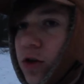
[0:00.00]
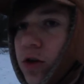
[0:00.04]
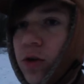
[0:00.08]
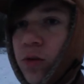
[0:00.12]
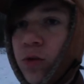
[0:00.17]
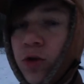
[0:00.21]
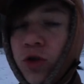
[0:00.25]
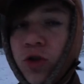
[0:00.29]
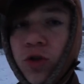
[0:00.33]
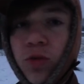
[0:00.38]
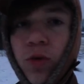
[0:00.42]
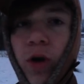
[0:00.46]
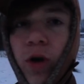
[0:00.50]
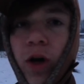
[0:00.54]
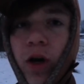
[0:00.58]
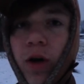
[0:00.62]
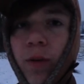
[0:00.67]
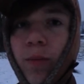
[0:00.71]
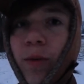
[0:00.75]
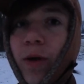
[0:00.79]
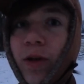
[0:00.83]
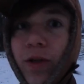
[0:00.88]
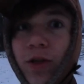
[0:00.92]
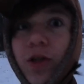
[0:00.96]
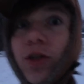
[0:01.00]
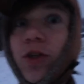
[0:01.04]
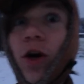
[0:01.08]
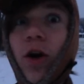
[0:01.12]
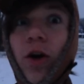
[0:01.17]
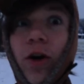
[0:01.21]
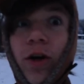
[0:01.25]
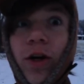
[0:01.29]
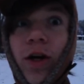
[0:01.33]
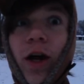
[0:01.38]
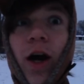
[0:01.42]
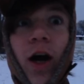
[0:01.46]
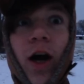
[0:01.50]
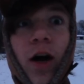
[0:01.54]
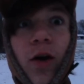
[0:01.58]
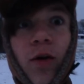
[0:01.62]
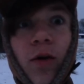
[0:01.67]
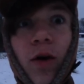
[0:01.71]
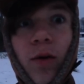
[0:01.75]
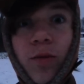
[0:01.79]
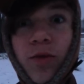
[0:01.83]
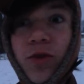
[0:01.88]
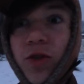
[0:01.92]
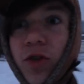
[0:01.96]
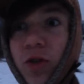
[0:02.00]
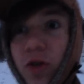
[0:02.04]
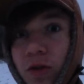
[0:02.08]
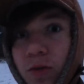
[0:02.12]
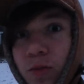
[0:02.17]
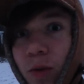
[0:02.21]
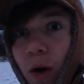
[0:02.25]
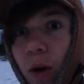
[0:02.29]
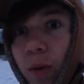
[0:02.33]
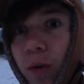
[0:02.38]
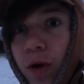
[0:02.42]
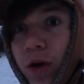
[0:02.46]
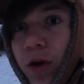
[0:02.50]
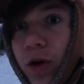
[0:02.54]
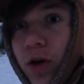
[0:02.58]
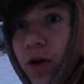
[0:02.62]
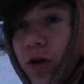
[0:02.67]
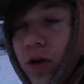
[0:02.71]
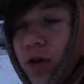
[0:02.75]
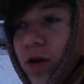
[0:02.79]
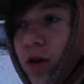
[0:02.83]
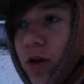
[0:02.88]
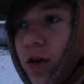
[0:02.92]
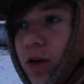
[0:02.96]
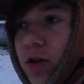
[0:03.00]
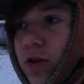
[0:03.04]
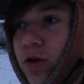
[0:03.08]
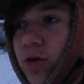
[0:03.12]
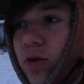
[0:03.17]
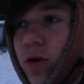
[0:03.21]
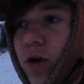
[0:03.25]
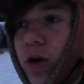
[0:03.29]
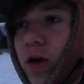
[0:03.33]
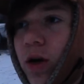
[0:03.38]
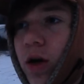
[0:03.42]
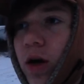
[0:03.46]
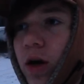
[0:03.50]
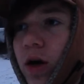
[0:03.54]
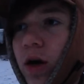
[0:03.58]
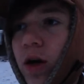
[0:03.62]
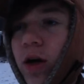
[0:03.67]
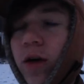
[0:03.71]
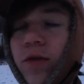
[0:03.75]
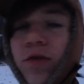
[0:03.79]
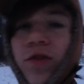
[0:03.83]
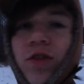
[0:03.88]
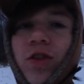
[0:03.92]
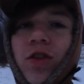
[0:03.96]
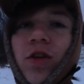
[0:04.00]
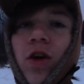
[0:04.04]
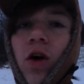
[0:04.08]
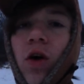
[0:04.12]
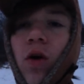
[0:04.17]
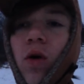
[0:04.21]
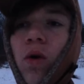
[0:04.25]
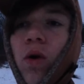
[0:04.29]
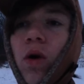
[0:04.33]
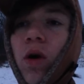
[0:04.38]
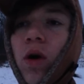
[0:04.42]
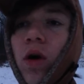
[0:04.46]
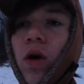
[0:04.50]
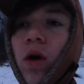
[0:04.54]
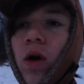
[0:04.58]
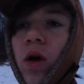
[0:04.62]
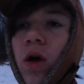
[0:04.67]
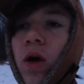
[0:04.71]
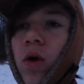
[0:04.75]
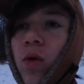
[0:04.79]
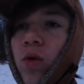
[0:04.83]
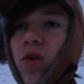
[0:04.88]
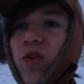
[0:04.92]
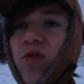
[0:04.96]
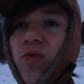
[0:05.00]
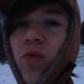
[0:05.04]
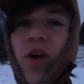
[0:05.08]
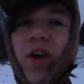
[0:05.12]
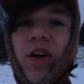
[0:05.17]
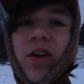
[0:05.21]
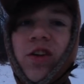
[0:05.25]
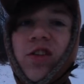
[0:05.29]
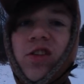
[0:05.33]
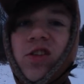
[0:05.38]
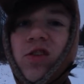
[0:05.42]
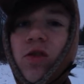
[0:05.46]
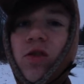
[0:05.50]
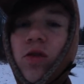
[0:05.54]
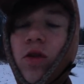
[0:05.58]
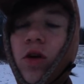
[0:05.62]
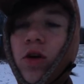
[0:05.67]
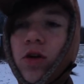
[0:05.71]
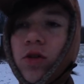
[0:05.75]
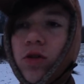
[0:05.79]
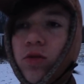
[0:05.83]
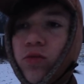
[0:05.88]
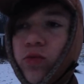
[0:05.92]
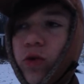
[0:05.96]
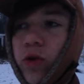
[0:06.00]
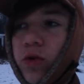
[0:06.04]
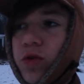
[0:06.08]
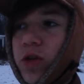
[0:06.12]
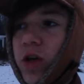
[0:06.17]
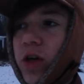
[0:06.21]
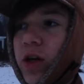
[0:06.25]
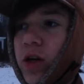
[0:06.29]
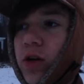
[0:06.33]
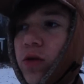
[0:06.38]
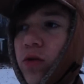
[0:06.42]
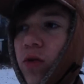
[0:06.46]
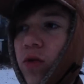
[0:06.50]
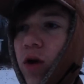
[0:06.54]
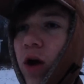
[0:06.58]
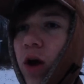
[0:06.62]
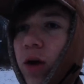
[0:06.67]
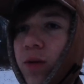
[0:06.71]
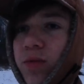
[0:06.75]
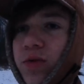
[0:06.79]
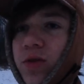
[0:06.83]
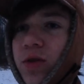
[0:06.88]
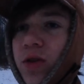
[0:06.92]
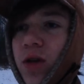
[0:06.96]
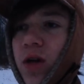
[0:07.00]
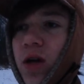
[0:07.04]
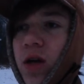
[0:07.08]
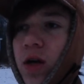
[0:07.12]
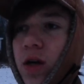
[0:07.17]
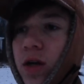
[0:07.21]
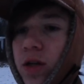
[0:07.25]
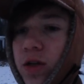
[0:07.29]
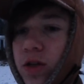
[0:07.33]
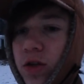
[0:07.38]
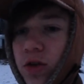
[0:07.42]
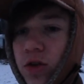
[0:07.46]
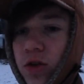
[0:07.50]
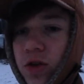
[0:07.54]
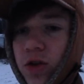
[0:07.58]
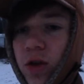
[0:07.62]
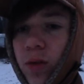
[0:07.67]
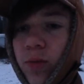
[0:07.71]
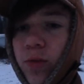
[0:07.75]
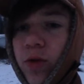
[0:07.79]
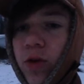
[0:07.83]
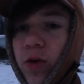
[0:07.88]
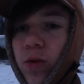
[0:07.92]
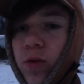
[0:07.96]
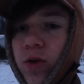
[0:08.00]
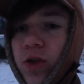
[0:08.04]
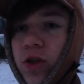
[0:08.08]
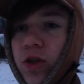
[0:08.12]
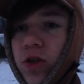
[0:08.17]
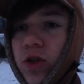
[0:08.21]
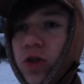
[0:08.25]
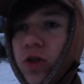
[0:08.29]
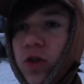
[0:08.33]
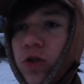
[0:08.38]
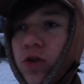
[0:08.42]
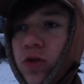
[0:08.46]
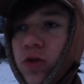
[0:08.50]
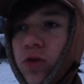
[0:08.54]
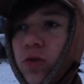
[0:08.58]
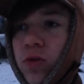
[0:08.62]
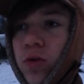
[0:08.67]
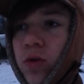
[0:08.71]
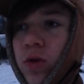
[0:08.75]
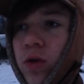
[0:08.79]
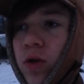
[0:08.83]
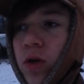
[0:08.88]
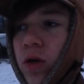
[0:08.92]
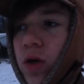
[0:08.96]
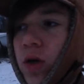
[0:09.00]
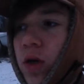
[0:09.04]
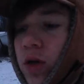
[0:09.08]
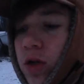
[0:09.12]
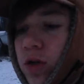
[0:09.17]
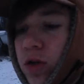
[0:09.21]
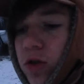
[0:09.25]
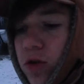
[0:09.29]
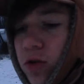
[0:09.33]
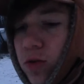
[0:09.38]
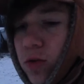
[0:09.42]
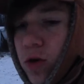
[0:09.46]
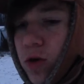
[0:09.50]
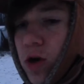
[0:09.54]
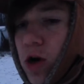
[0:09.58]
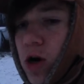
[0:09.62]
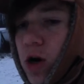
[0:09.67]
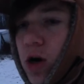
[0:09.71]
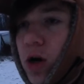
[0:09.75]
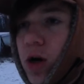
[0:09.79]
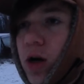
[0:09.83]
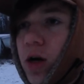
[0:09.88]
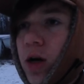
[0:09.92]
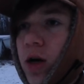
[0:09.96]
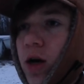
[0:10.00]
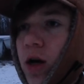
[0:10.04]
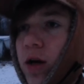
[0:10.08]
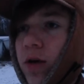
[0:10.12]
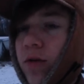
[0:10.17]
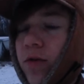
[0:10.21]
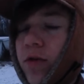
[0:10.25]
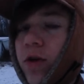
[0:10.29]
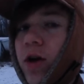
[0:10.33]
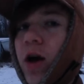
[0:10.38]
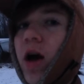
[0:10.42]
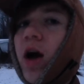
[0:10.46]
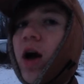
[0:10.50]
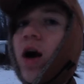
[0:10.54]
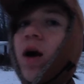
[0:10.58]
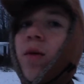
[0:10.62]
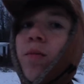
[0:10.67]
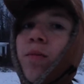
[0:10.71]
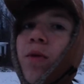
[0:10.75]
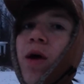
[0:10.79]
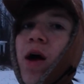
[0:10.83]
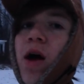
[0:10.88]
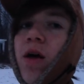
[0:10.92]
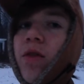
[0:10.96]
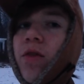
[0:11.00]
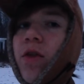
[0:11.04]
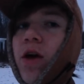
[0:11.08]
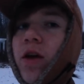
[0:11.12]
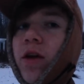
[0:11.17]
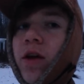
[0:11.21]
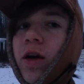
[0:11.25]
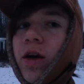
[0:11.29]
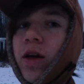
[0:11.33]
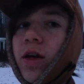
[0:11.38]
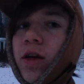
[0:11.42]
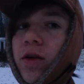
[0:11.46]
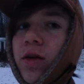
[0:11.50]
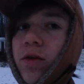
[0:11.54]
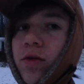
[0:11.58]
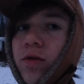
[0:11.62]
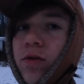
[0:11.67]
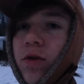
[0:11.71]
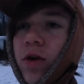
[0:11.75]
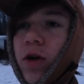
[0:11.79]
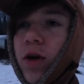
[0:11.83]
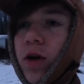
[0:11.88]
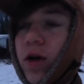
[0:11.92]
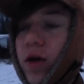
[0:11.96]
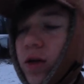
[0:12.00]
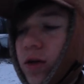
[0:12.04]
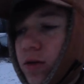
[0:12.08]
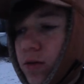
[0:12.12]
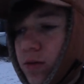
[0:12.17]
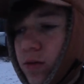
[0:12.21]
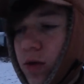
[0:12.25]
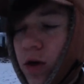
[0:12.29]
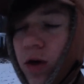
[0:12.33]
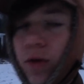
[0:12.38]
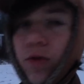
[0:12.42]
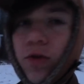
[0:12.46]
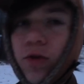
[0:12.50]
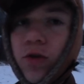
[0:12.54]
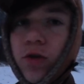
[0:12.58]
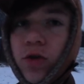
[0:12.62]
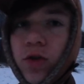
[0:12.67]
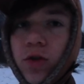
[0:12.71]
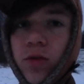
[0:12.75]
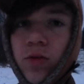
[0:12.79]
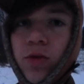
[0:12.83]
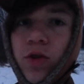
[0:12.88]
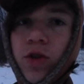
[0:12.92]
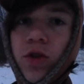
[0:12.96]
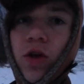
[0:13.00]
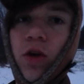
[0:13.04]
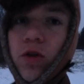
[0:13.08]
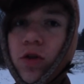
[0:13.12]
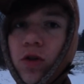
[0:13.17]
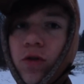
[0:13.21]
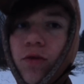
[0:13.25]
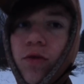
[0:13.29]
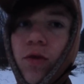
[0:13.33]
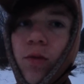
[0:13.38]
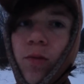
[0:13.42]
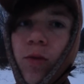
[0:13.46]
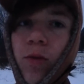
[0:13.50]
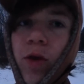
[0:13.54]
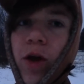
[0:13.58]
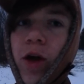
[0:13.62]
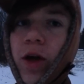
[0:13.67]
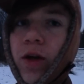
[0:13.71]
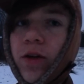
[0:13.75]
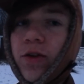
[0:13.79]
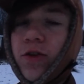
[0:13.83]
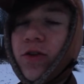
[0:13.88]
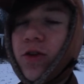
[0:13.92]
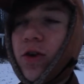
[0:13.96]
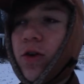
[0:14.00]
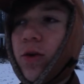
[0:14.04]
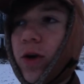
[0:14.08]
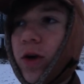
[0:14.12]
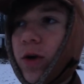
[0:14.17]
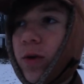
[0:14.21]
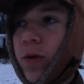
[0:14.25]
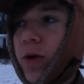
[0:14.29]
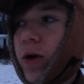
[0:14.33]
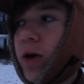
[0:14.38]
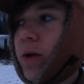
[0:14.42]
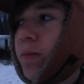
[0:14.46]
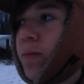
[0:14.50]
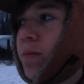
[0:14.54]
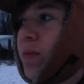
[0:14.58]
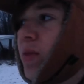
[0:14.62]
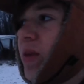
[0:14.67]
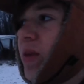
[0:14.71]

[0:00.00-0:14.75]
would you recommend starting now? I'm sure it's probably a good thing too. And if so, we've waited so long to rotate crops. Is there something we should do to kind of combat that negative, whatever's resulted from that? So anyway.